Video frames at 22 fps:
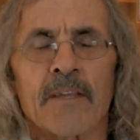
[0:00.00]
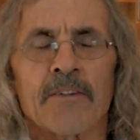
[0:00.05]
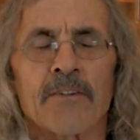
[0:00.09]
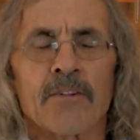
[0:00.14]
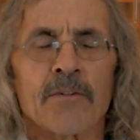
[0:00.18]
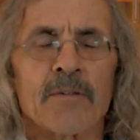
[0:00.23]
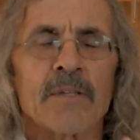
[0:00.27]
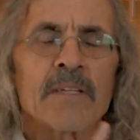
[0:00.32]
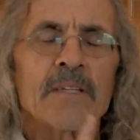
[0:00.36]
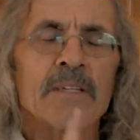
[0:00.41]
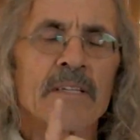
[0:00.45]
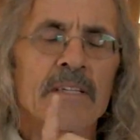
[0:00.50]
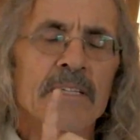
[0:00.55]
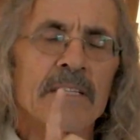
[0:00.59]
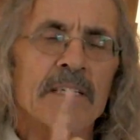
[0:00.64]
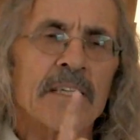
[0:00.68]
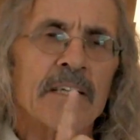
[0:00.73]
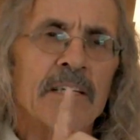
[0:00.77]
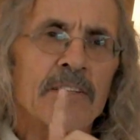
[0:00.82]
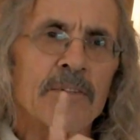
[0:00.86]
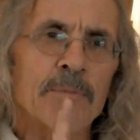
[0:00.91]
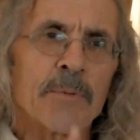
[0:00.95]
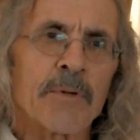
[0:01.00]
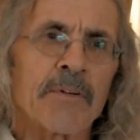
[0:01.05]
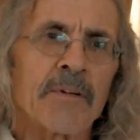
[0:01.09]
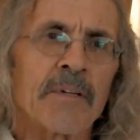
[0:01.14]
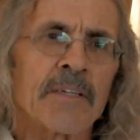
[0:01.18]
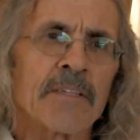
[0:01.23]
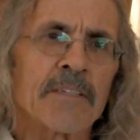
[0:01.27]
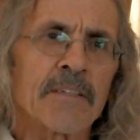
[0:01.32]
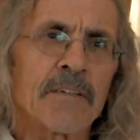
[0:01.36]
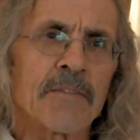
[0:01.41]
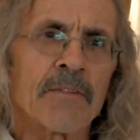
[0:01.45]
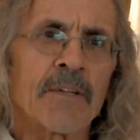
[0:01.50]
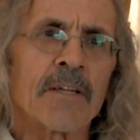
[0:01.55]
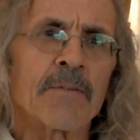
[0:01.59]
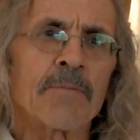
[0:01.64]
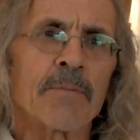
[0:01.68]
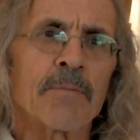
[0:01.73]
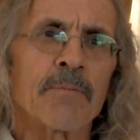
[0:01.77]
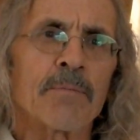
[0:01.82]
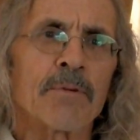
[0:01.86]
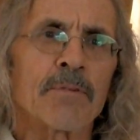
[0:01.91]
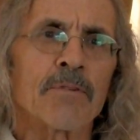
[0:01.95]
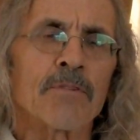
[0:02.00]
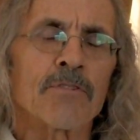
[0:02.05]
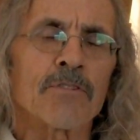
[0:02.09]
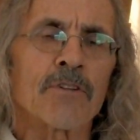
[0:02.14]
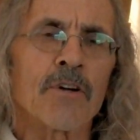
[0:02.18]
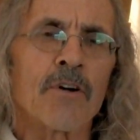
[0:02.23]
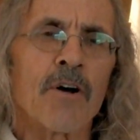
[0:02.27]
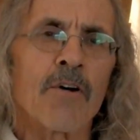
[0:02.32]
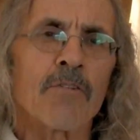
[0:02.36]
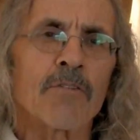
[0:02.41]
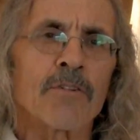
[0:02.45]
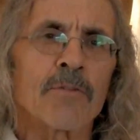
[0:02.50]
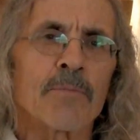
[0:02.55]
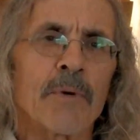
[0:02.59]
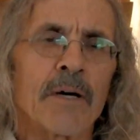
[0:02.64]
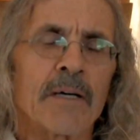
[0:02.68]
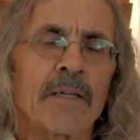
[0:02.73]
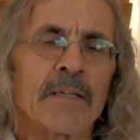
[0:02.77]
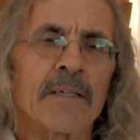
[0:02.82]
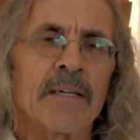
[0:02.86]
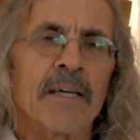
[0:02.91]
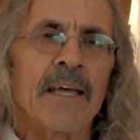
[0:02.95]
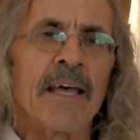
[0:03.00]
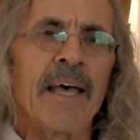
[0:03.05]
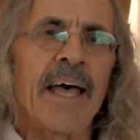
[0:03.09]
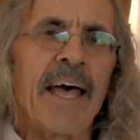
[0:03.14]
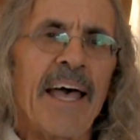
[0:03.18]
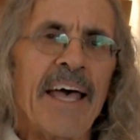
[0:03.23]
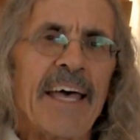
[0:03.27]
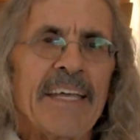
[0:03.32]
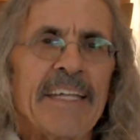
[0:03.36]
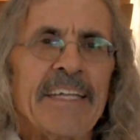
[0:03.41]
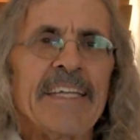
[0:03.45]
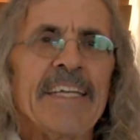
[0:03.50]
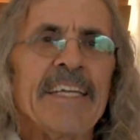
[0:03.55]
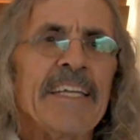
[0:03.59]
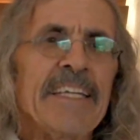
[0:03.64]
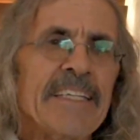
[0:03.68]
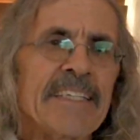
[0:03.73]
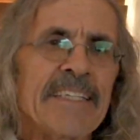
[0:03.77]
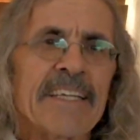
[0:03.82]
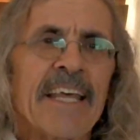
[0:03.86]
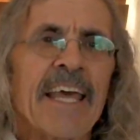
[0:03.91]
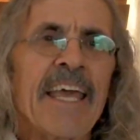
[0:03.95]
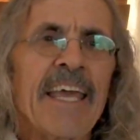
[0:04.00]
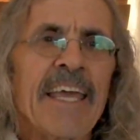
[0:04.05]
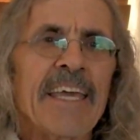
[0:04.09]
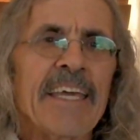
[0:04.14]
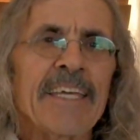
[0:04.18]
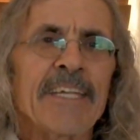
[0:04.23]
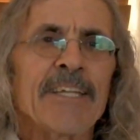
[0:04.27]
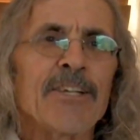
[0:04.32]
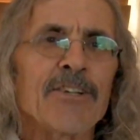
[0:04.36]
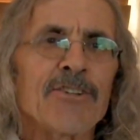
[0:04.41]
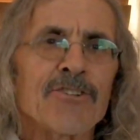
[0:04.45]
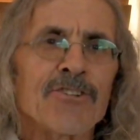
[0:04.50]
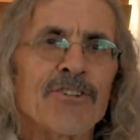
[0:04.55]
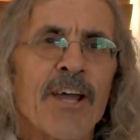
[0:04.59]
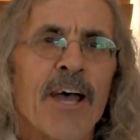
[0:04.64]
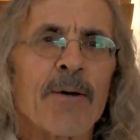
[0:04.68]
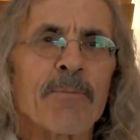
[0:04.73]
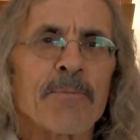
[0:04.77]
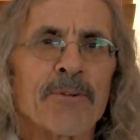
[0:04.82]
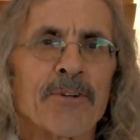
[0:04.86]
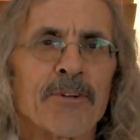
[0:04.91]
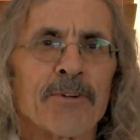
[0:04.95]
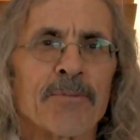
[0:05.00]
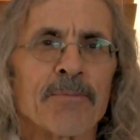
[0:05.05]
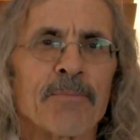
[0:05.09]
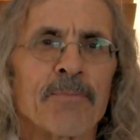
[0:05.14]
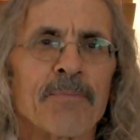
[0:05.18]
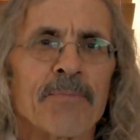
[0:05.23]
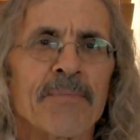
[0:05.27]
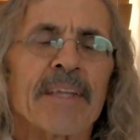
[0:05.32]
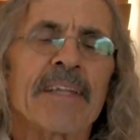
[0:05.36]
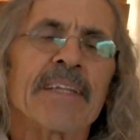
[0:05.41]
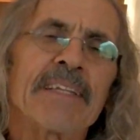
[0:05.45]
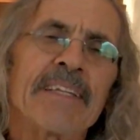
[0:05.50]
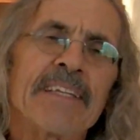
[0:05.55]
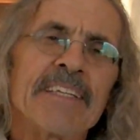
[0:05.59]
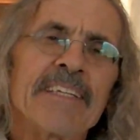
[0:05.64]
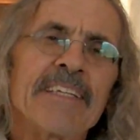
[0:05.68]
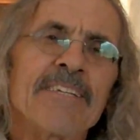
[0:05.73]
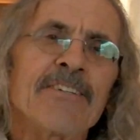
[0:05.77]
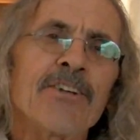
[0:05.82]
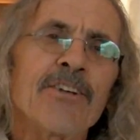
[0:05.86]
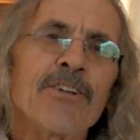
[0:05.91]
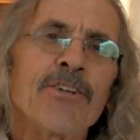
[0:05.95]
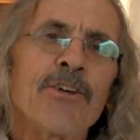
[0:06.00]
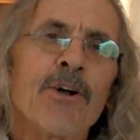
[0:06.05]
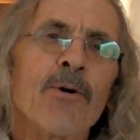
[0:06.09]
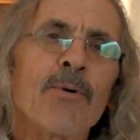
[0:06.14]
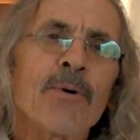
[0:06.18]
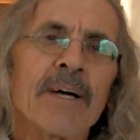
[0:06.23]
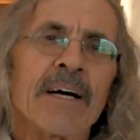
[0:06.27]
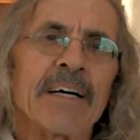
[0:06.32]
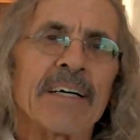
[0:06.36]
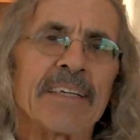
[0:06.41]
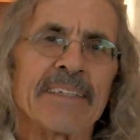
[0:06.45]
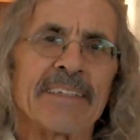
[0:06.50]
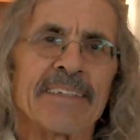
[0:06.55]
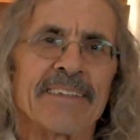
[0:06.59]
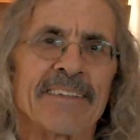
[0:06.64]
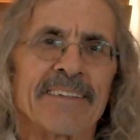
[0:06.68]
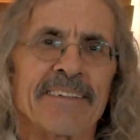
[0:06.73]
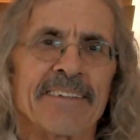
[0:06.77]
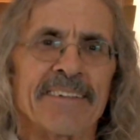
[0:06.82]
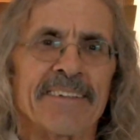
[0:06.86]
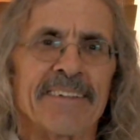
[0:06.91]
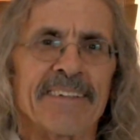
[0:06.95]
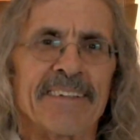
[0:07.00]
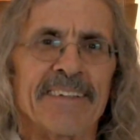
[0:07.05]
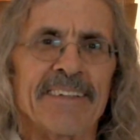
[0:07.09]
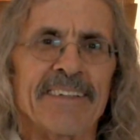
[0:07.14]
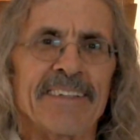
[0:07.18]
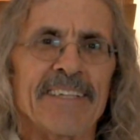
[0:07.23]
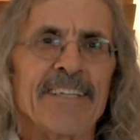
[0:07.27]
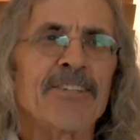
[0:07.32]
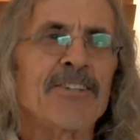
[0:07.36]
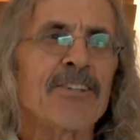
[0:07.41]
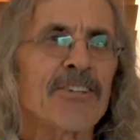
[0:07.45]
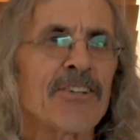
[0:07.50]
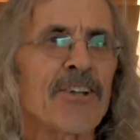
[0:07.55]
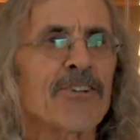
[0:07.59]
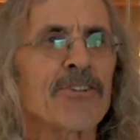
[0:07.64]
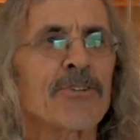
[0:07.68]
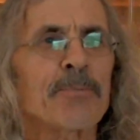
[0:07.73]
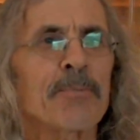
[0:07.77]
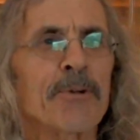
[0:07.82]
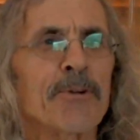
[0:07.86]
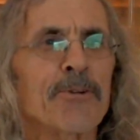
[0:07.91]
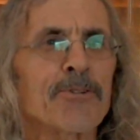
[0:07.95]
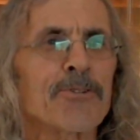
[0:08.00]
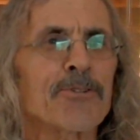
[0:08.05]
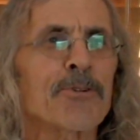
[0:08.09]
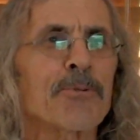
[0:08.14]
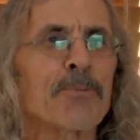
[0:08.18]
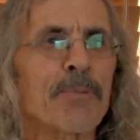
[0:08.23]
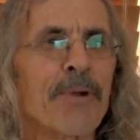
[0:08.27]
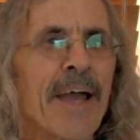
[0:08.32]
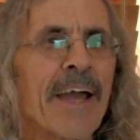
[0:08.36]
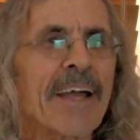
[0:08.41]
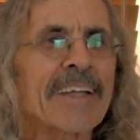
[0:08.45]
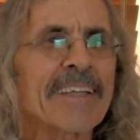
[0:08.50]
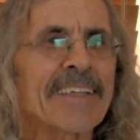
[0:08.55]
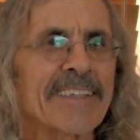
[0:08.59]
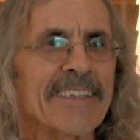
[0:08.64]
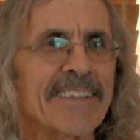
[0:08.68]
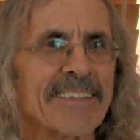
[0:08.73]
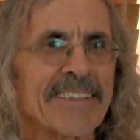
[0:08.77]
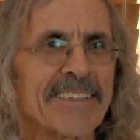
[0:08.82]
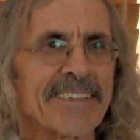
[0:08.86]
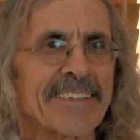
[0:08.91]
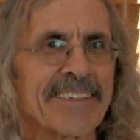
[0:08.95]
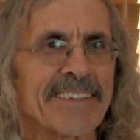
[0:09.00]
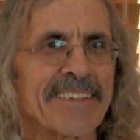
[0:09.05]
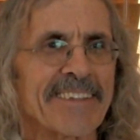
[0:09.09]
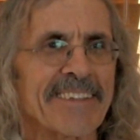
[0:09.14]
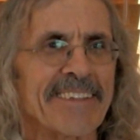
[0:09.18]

So this is the experience of the Purushottama. And it is saying in this chapter that this is a yoga. This is a spiritual practice.